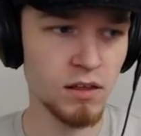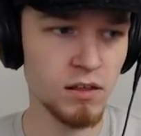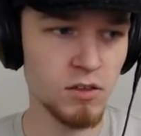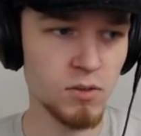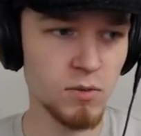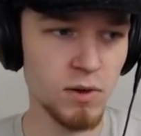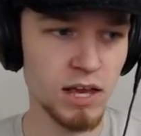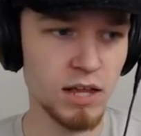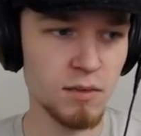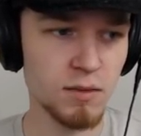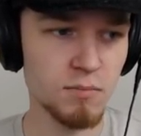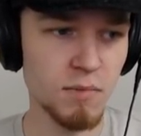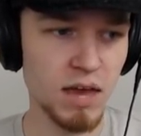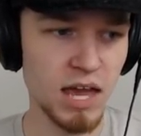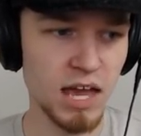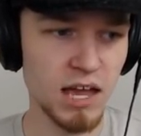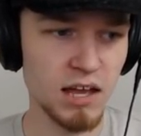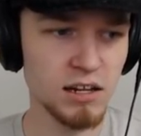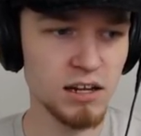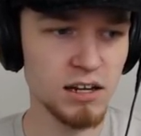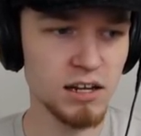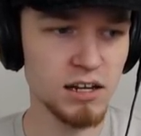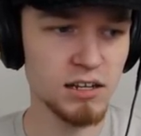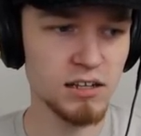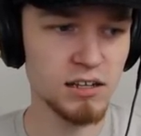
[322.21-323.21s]
Do I get
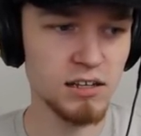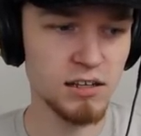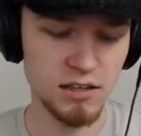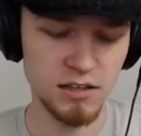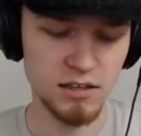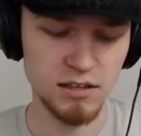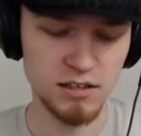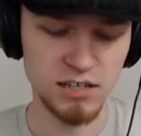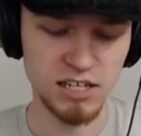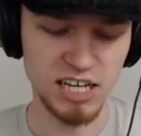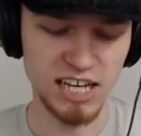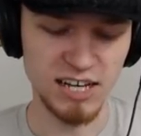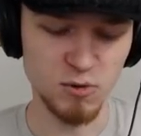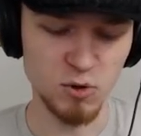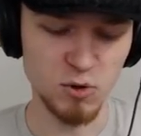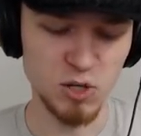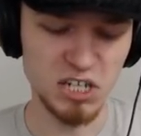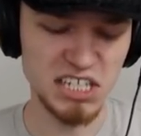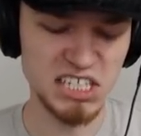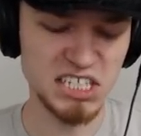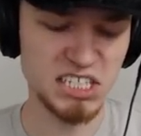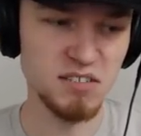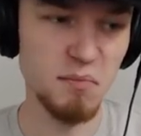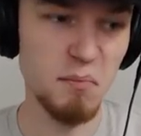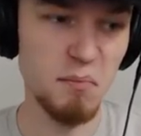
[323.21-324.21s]
mail? I
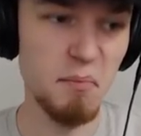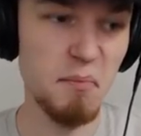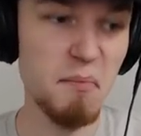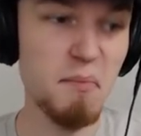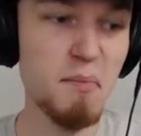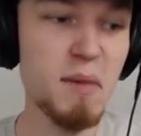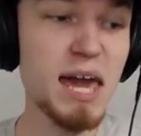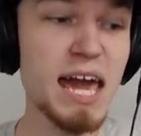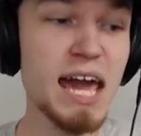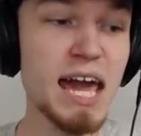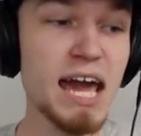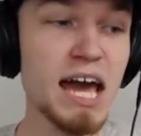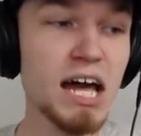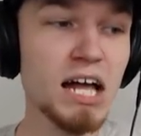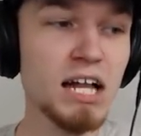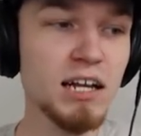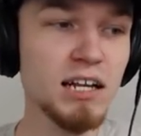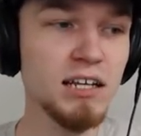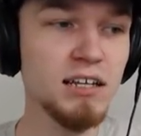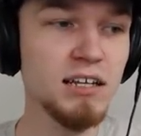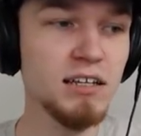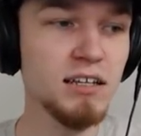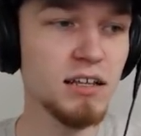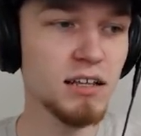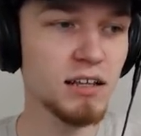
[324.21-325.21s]
want
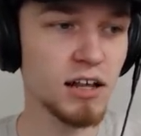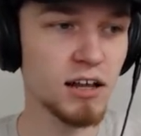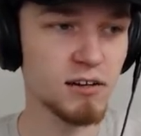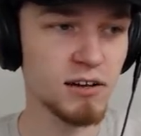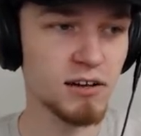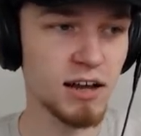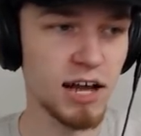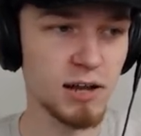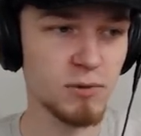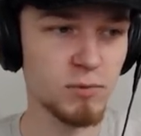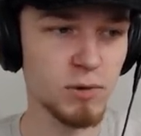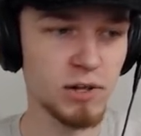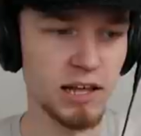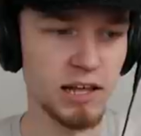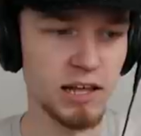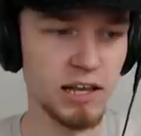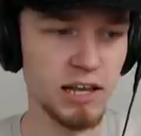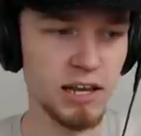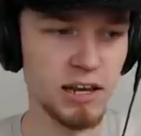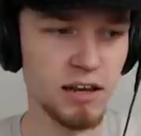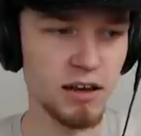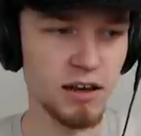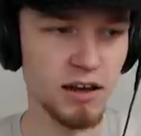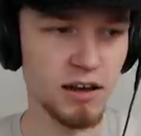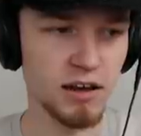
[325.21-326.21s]
mail! Alright, well, I
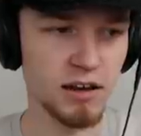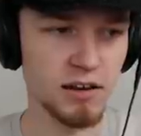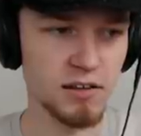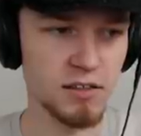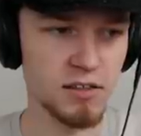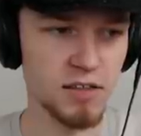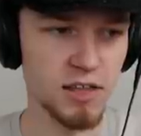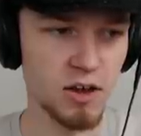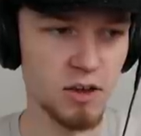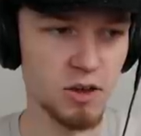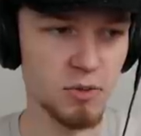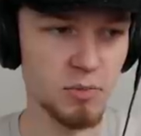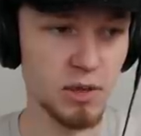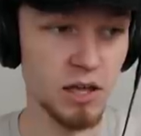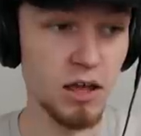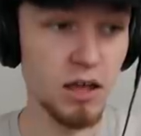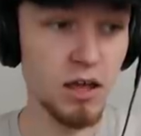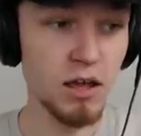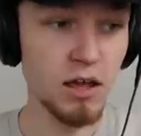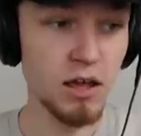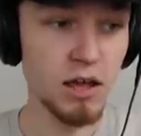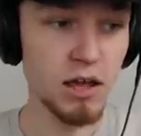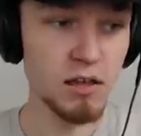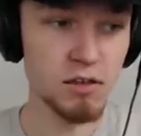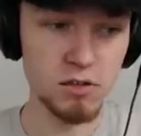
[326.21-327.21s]
need hearts. That would be...
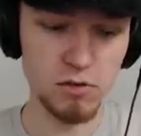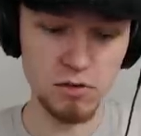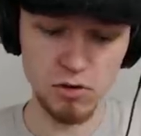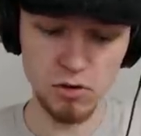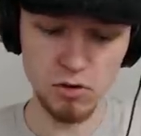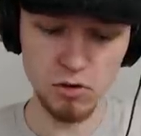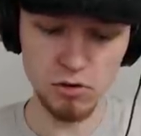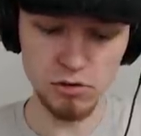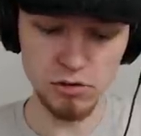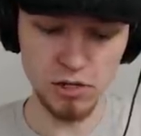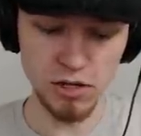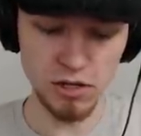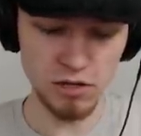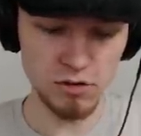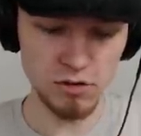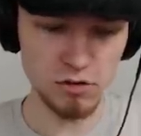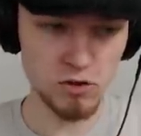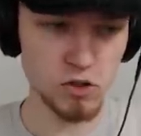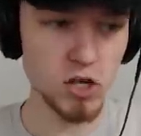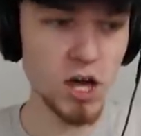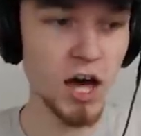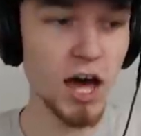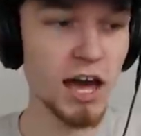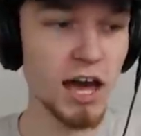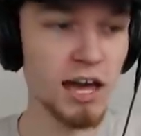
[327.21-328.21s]
It's a Goron
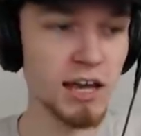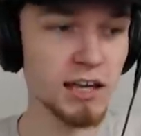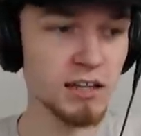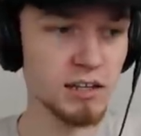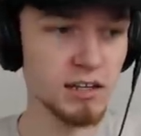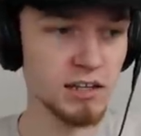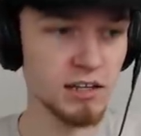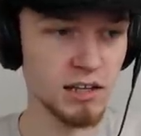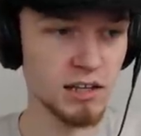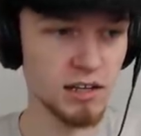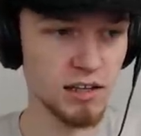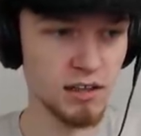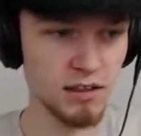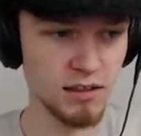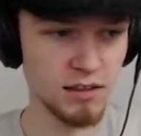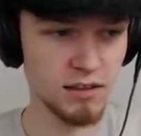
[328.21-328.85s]
child!